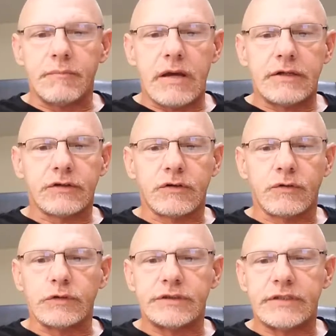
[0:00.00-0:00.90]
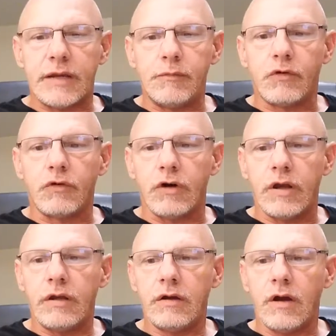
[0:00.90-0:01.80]
Massacre were Samuel
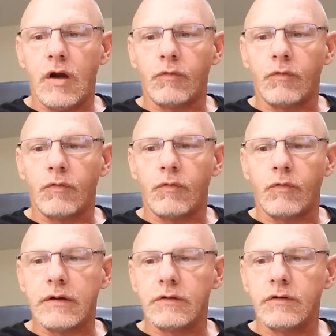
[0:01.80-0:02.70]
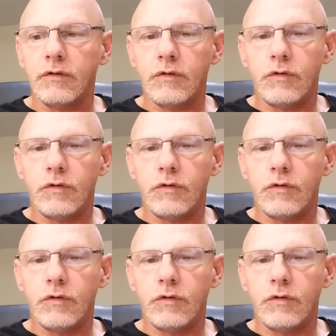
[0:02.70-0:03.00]
Gray, a rope maker,